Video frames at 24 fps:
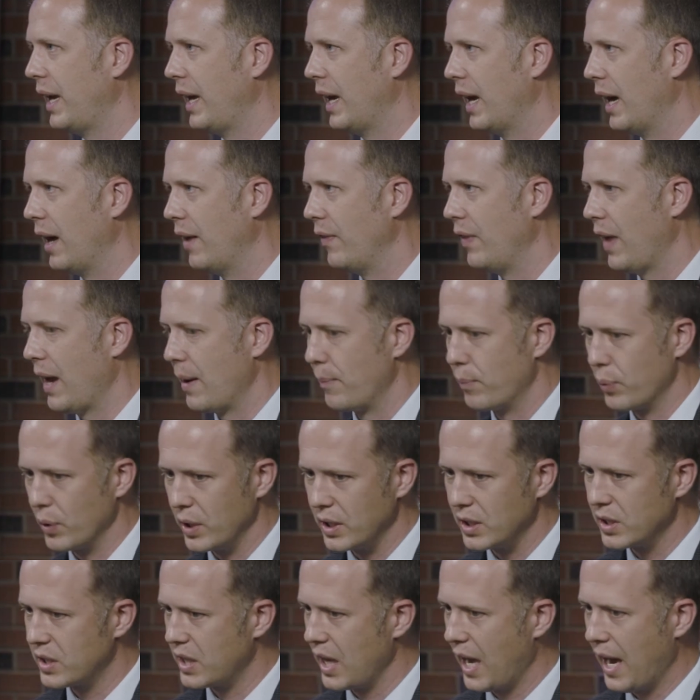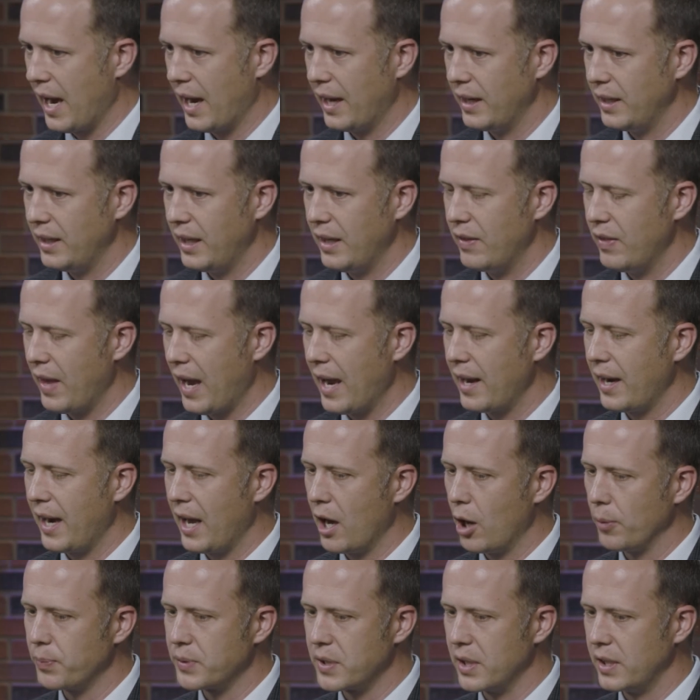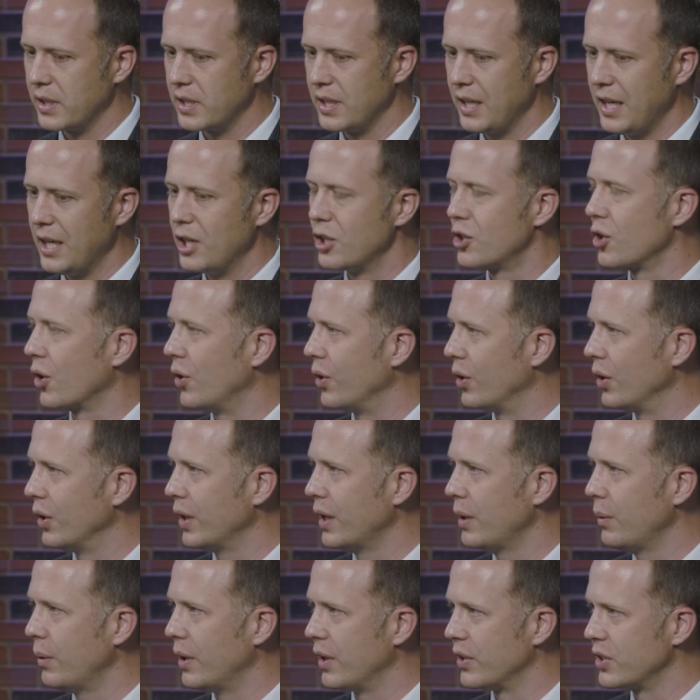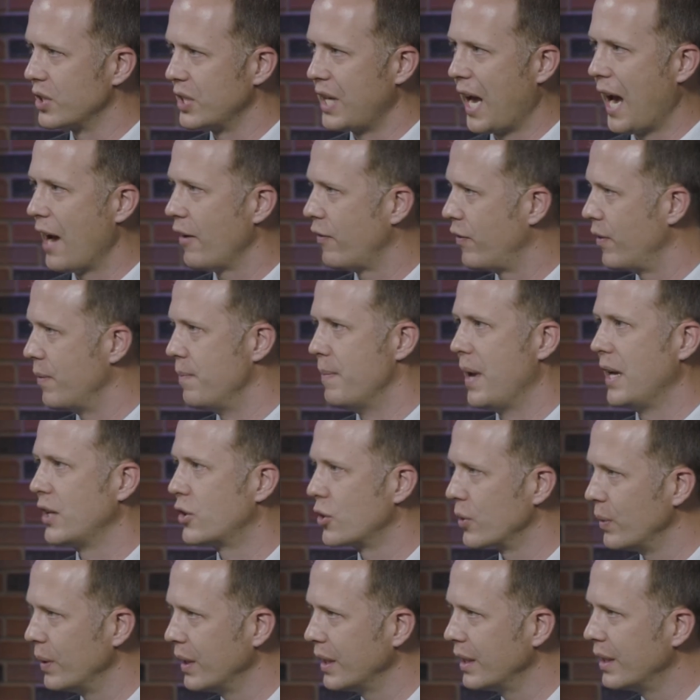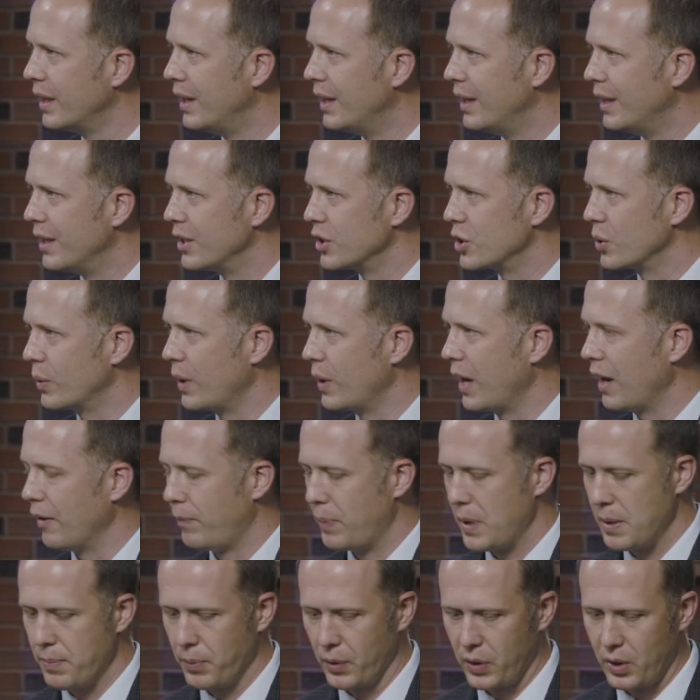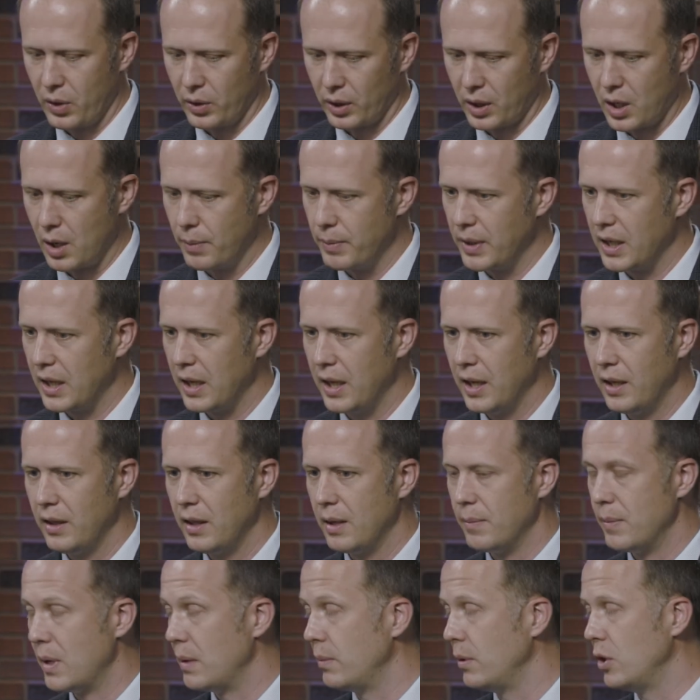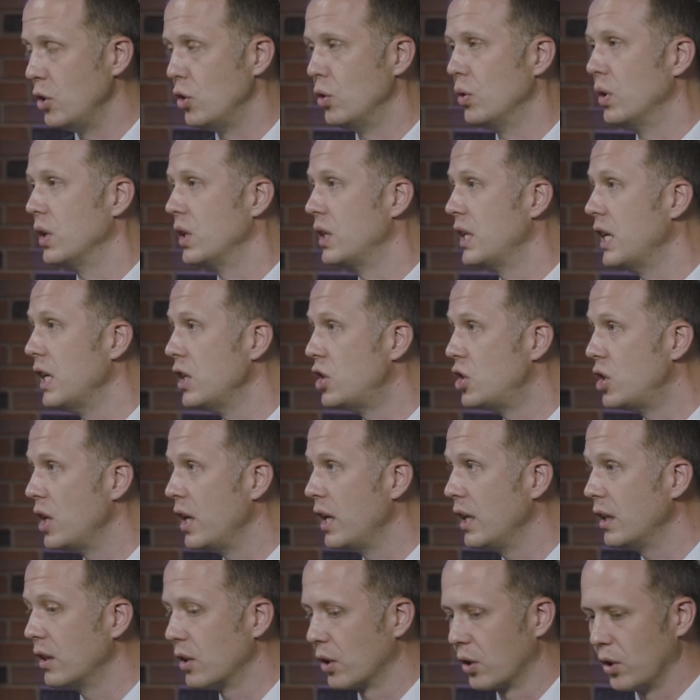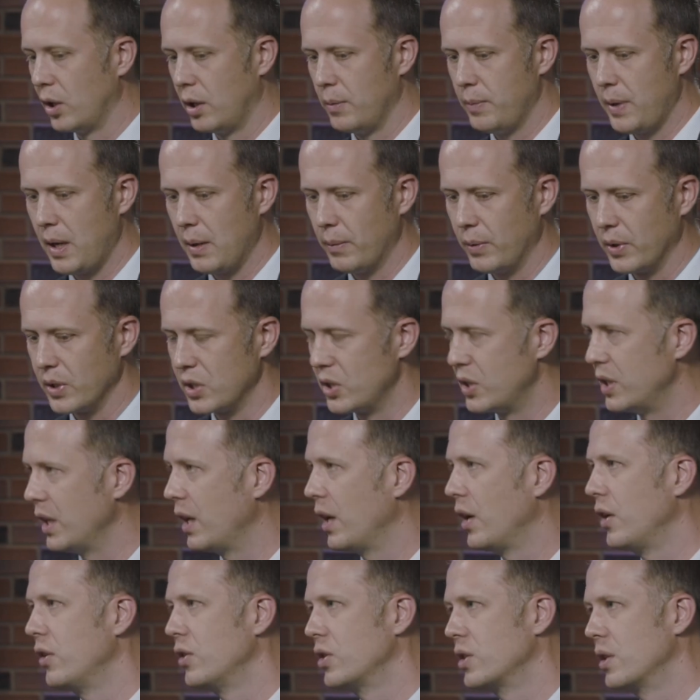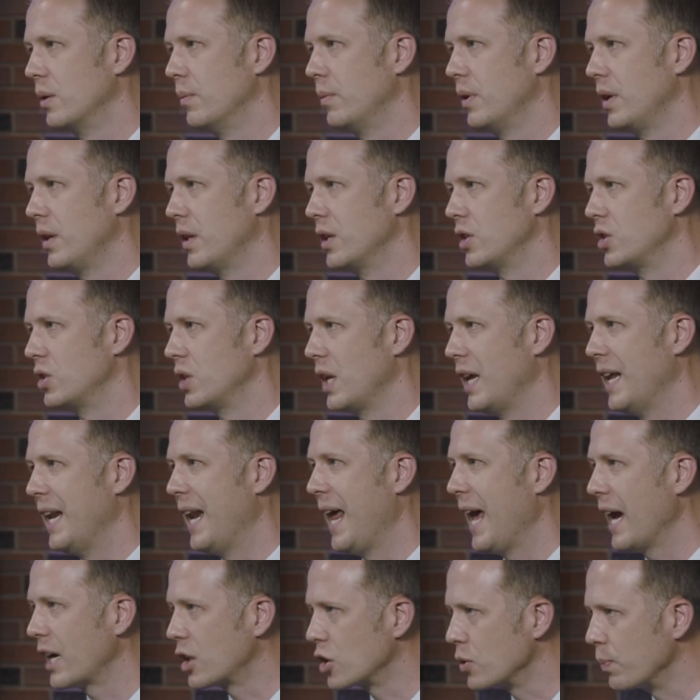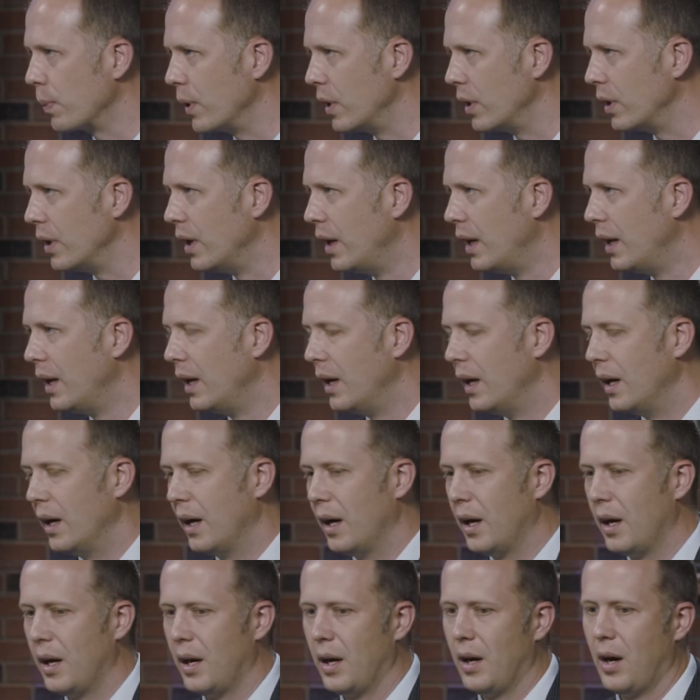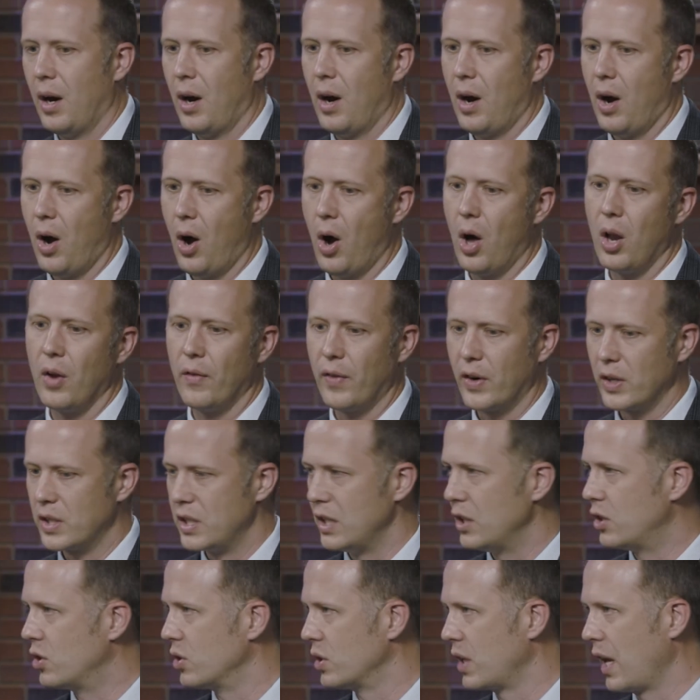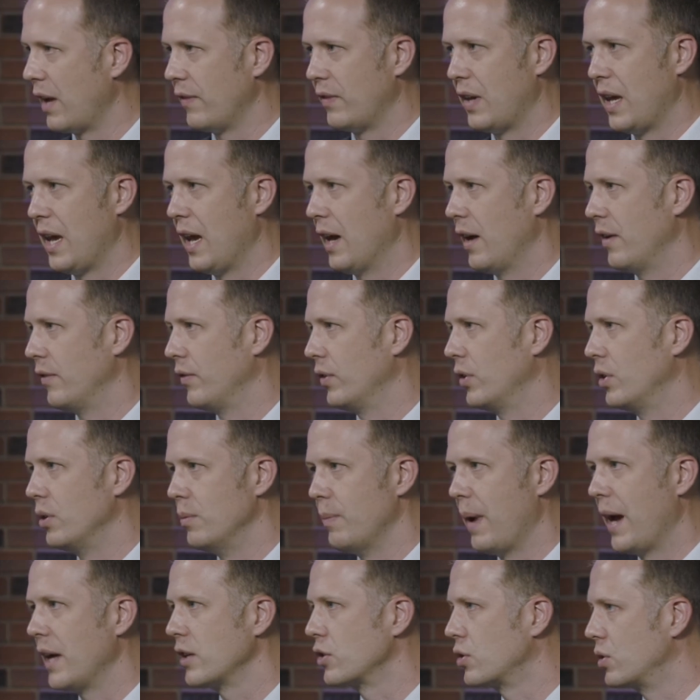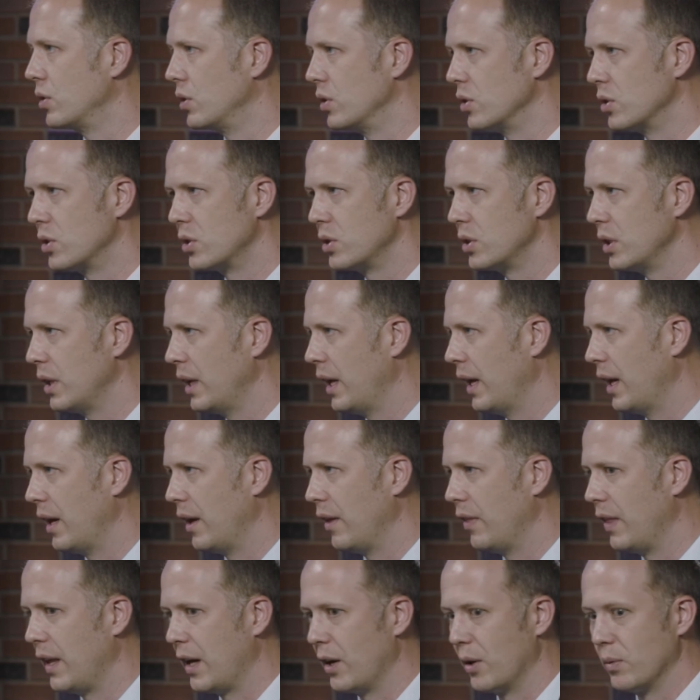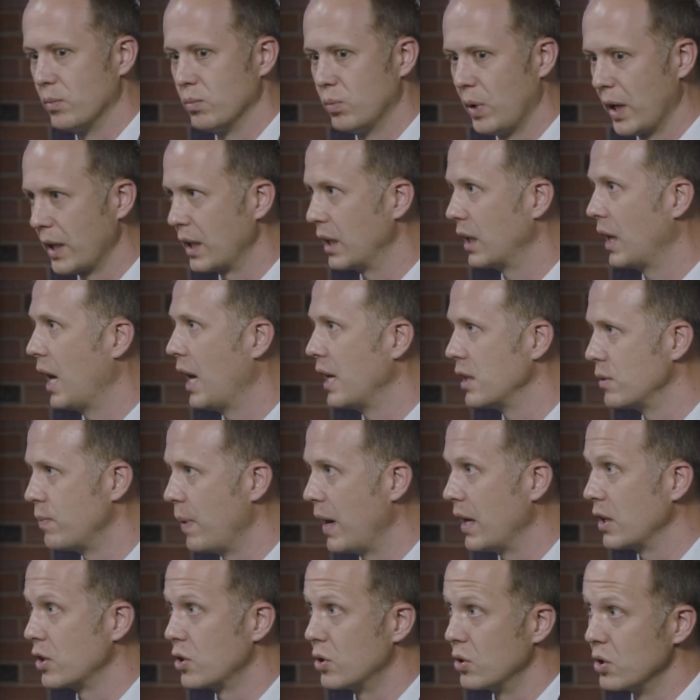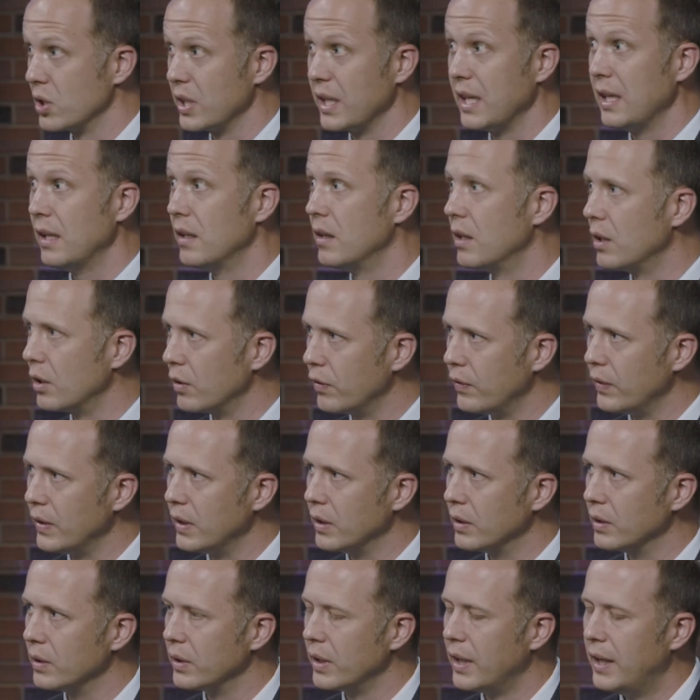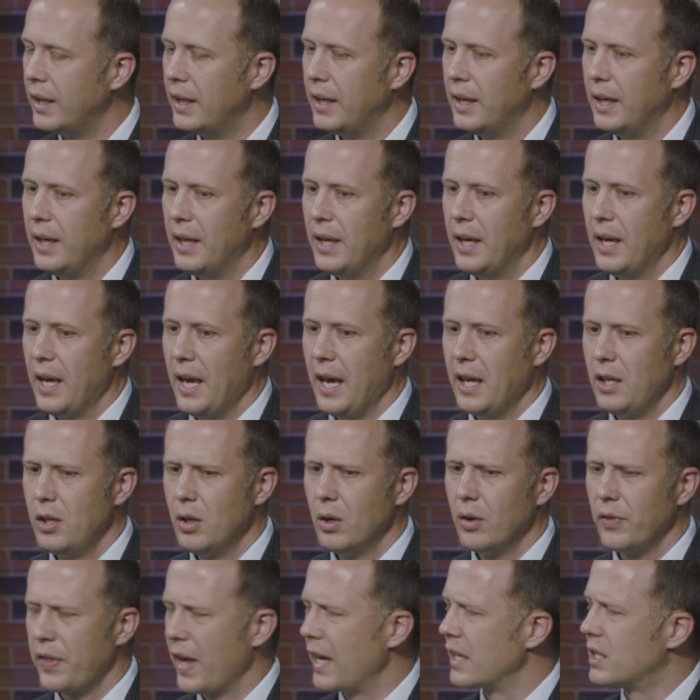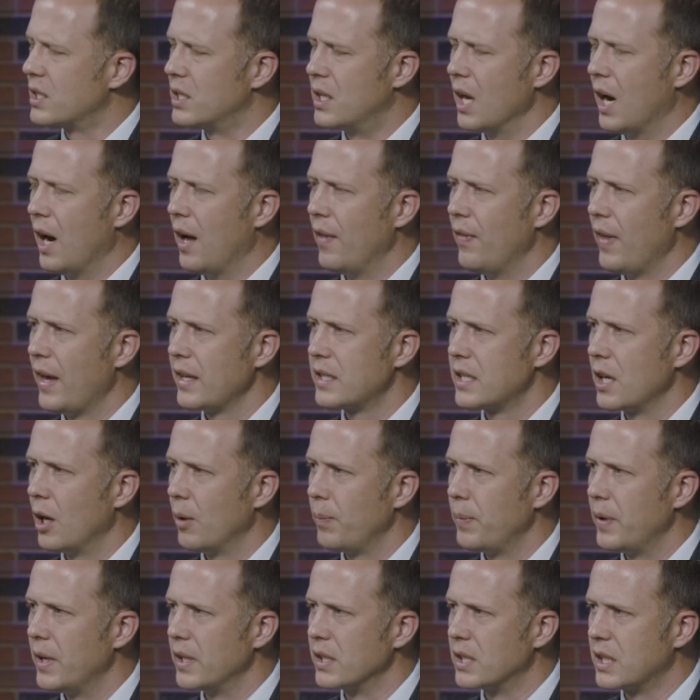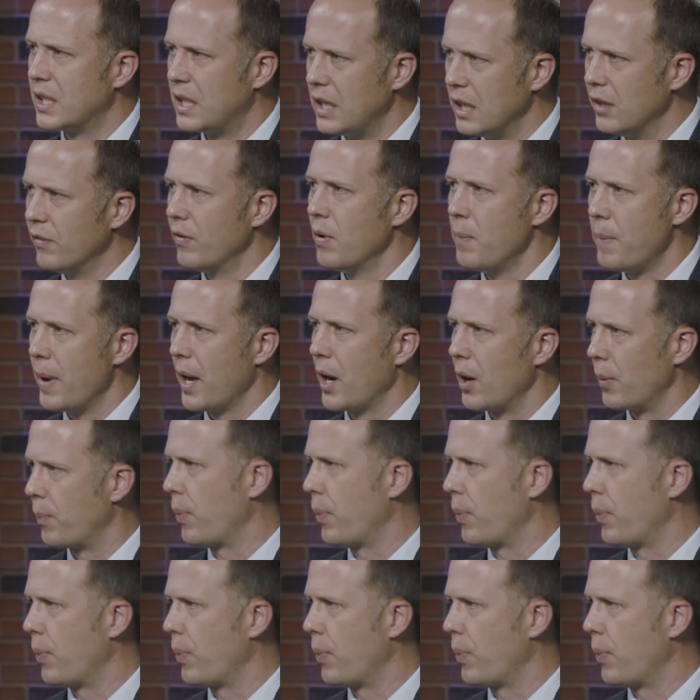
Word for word: and that brings that and that helps us internally with staff mentoring right. so we have people that are coming in that may be new to teaching they're going to be able to sit under somebody that's an expert uh, all of our teachers have to have earned masters uh, that are recognized masters in their field mm-hmm and you know what that's done? That's helped us give a better